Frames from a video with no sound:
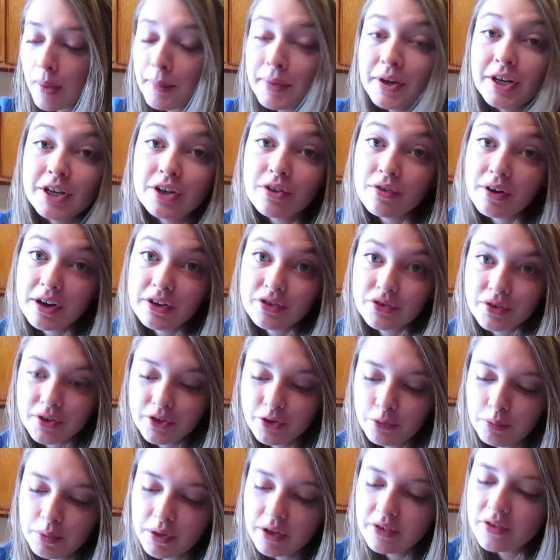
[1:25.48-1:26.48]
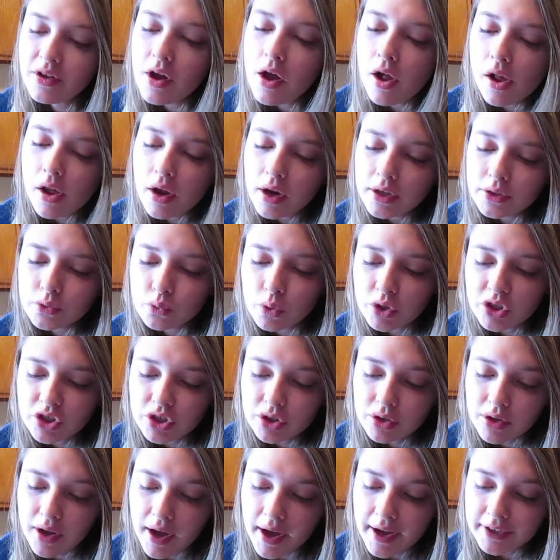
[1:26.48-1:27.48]
I'm eating Rice Krispies. What do
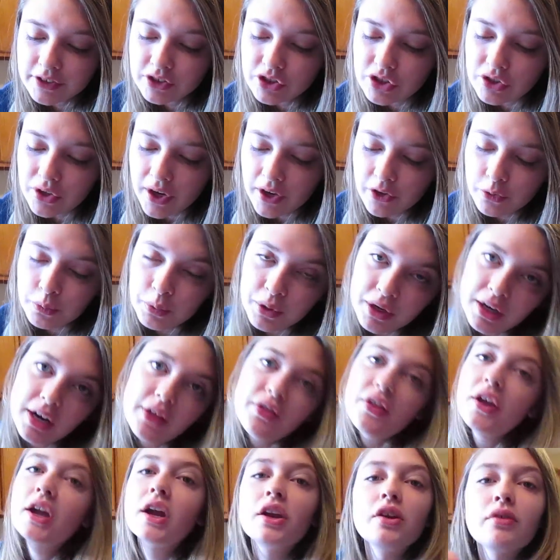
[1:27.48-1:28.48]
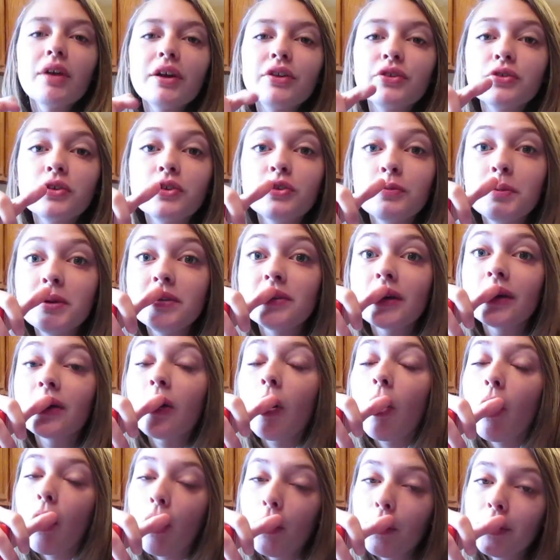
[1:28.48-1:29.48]
you guys, do you guys put anything in your Rice Krispies? I
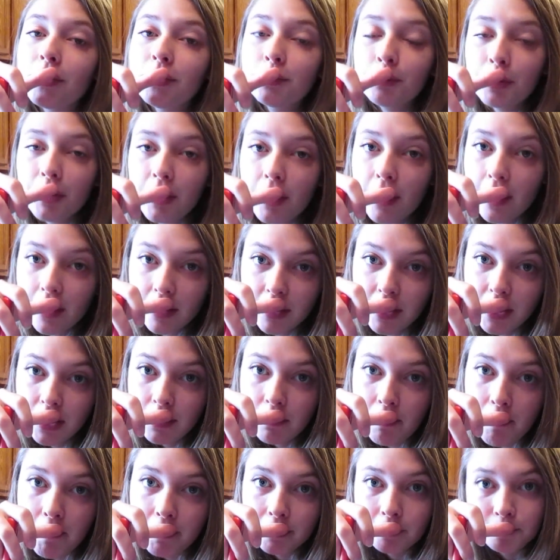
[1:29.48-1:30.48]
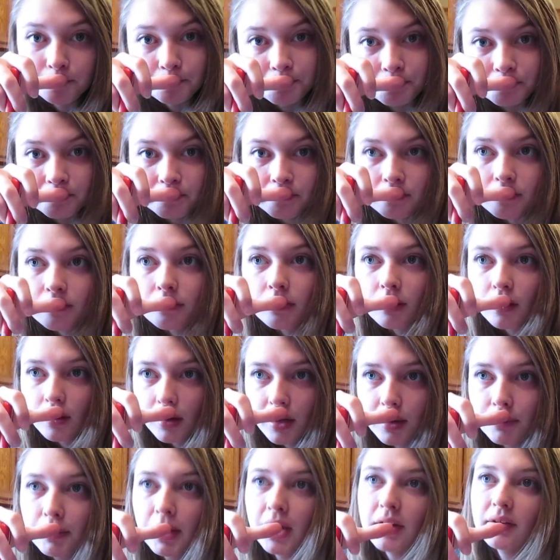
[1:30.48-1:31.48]
always put honey
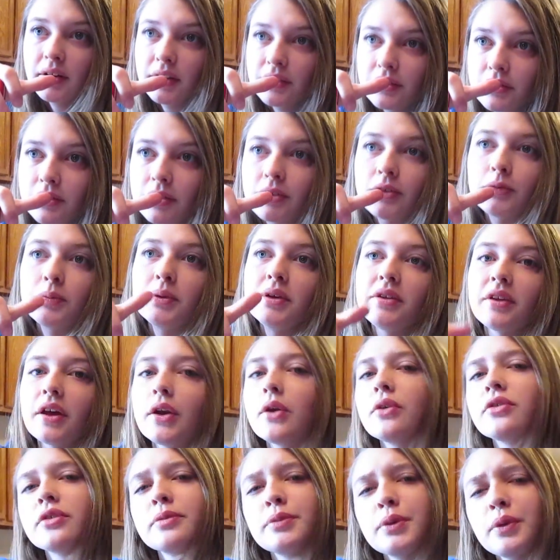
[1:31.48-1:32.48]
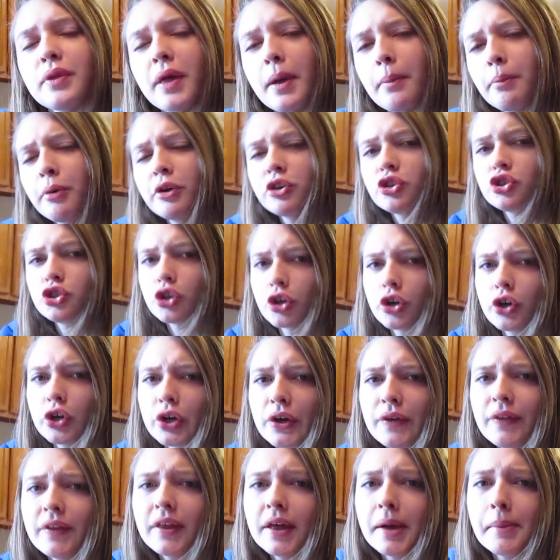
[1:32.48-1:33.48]
in my Rice Krispies. I know some people that put sugar
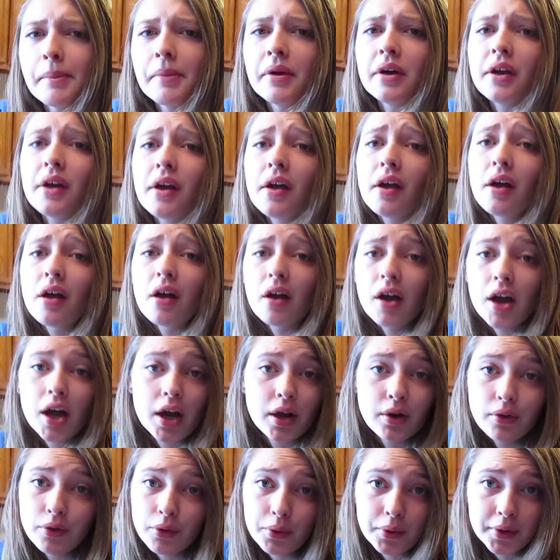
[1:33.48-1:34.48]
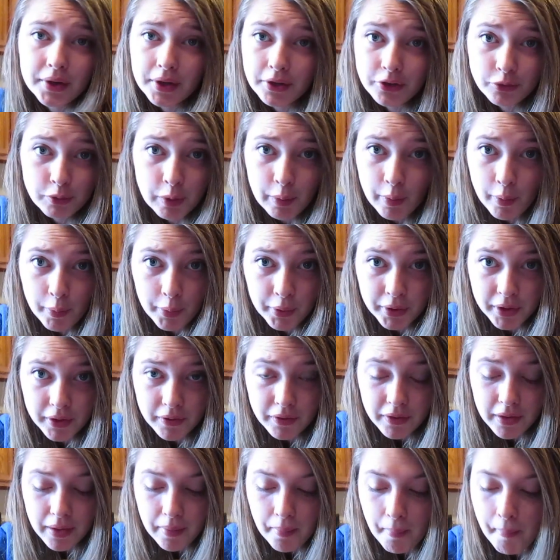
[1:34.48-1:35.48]
in them. I don't know what else people put
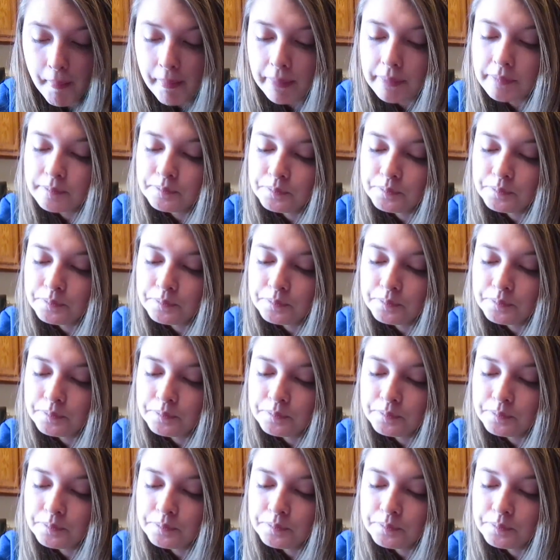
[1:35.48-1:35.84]
in them.